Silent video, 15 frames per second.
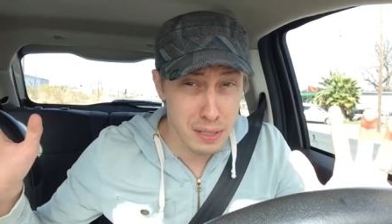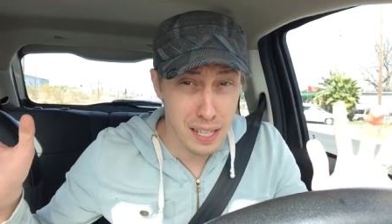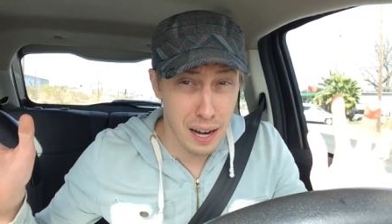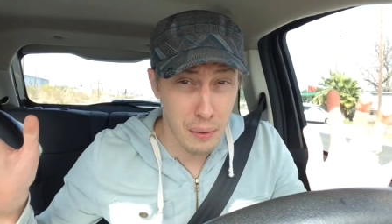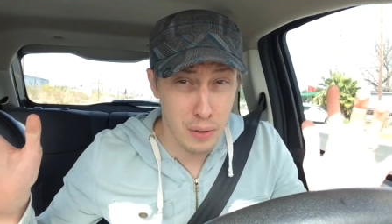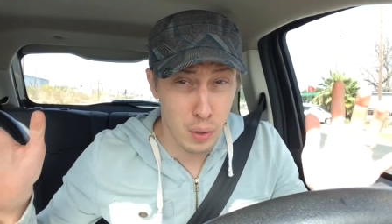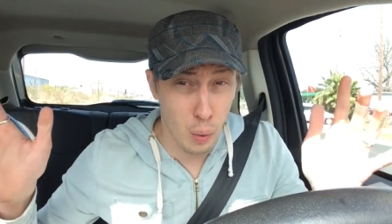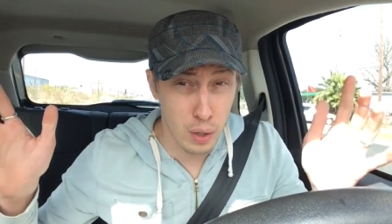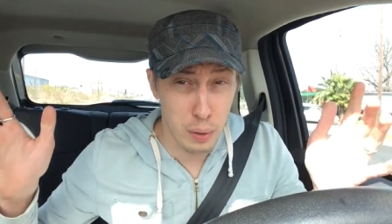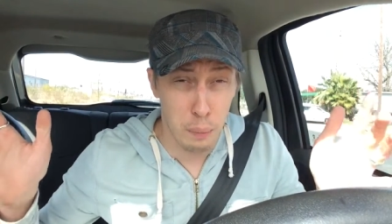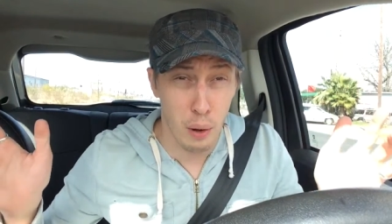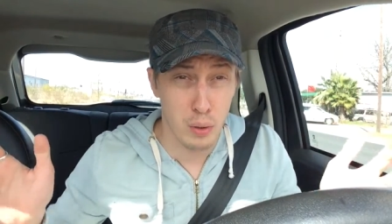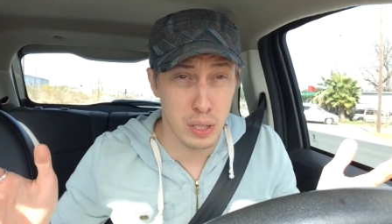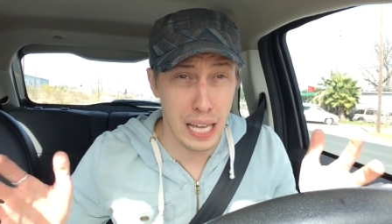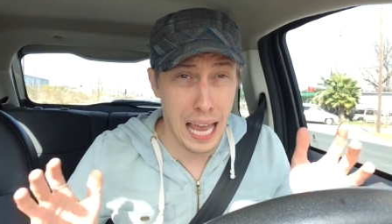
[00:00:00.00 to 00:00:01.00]
was that I was going to
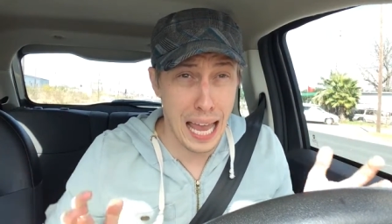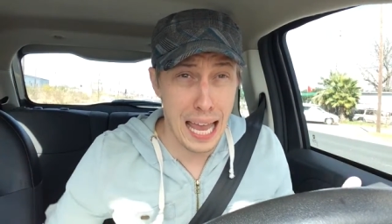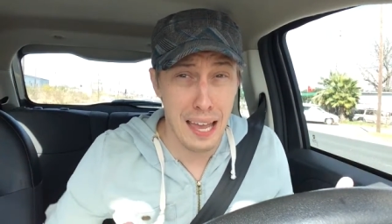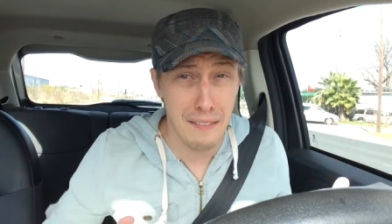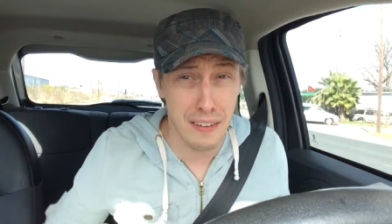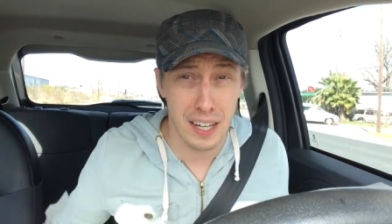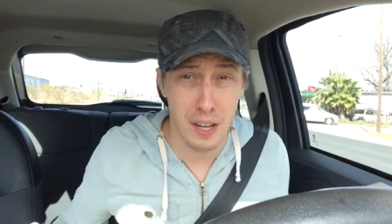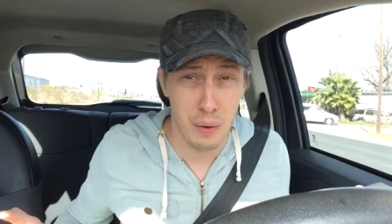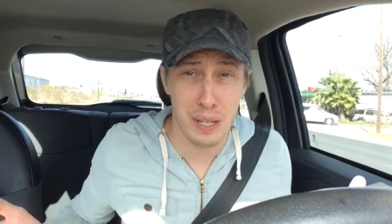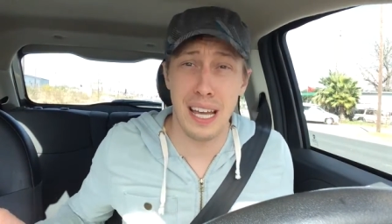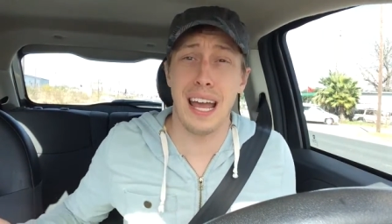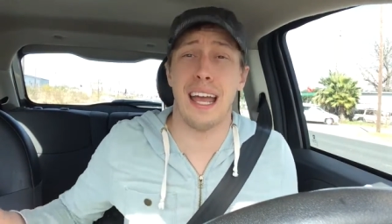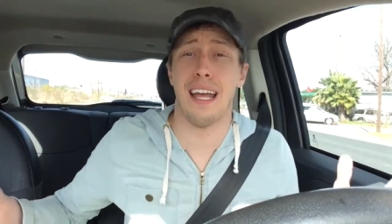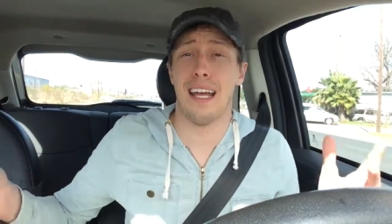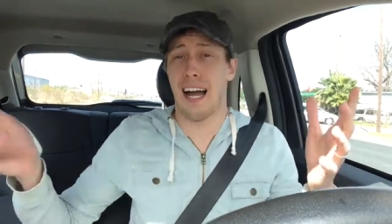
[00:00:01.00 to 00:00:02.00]
post a video a
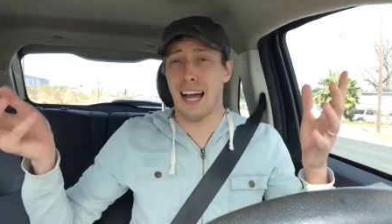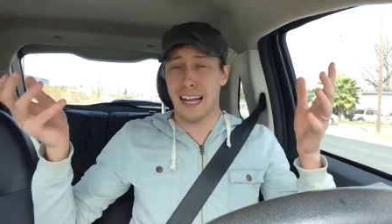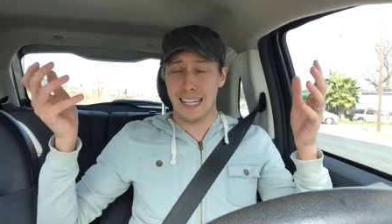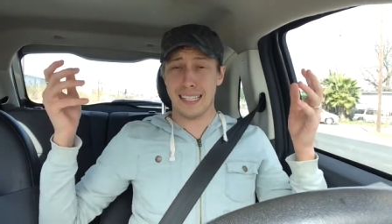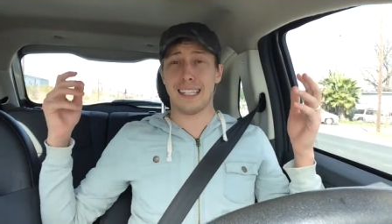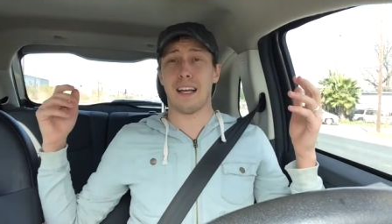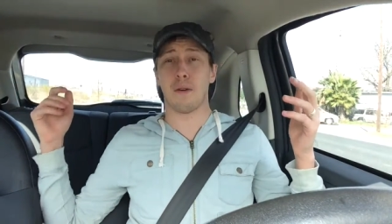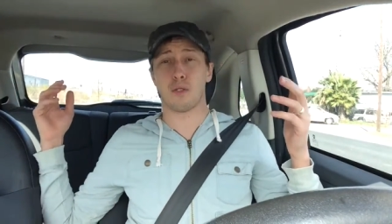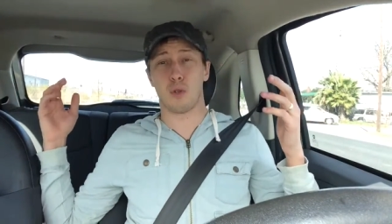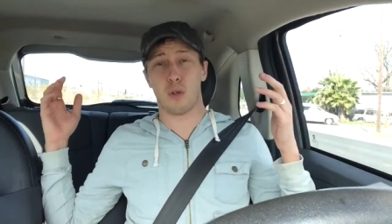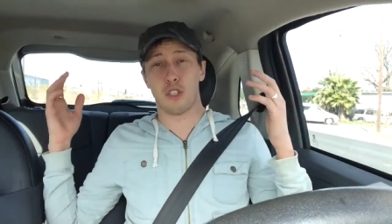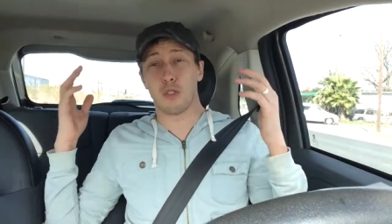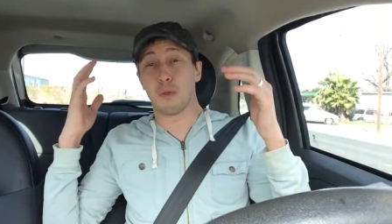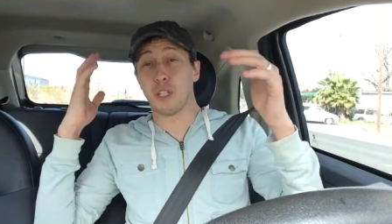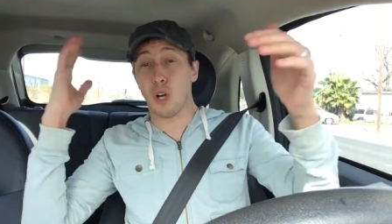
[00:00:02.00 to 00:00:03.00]
day. I didn't say I was
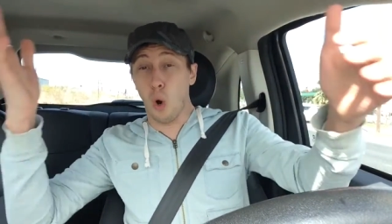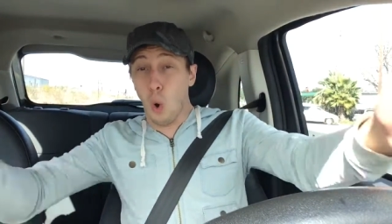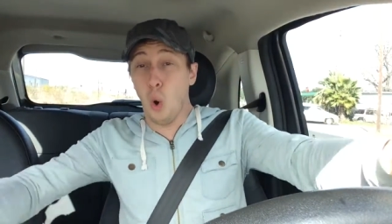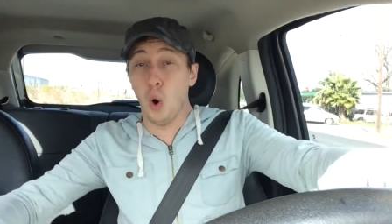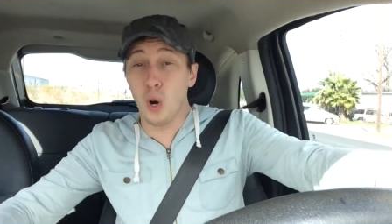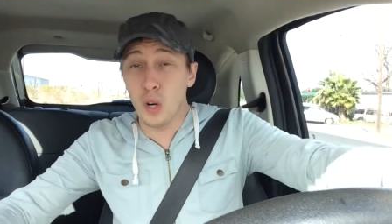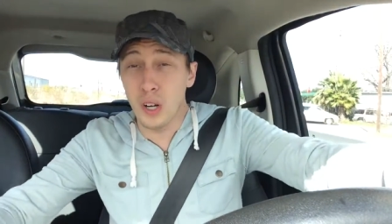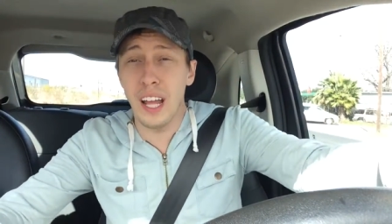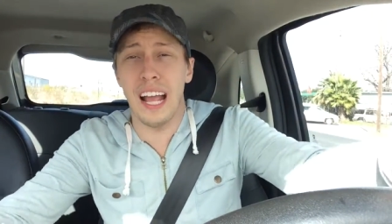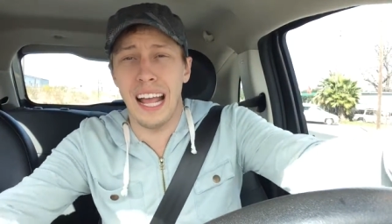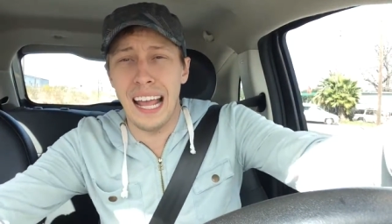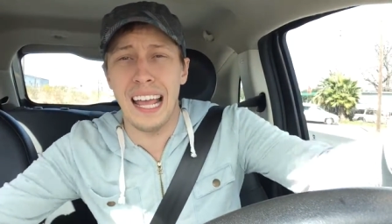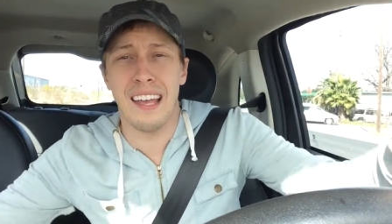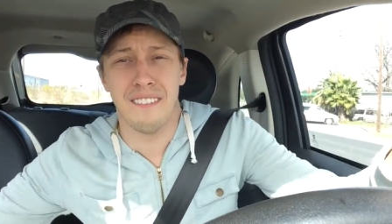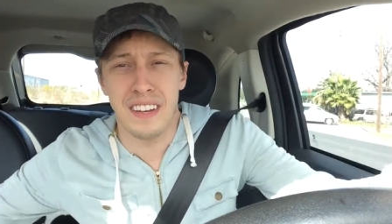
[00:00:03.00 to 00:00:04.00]
going to record
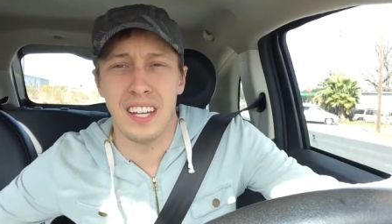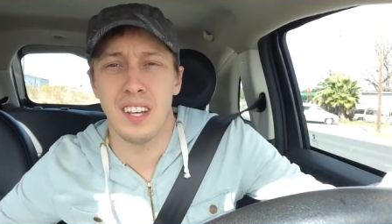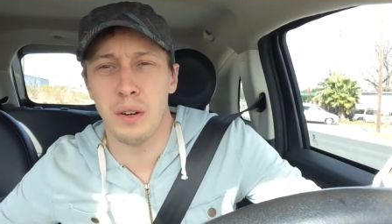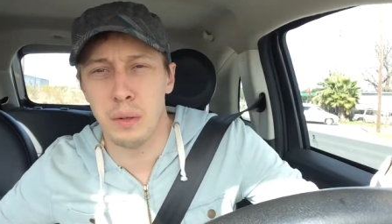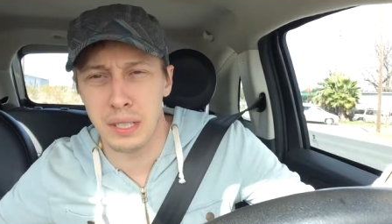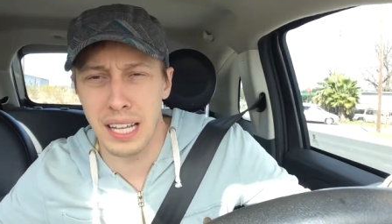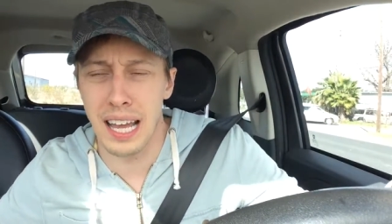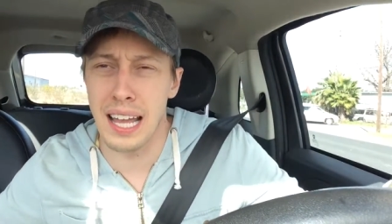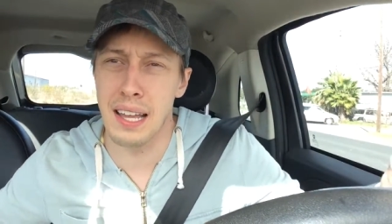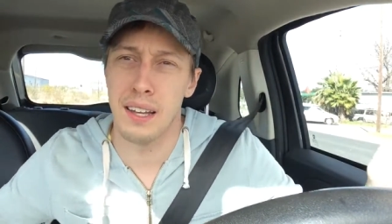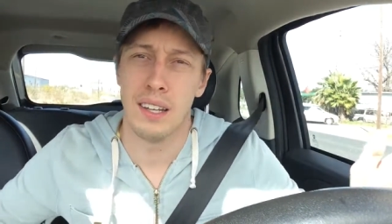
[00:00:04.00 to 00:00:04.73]
a video a day.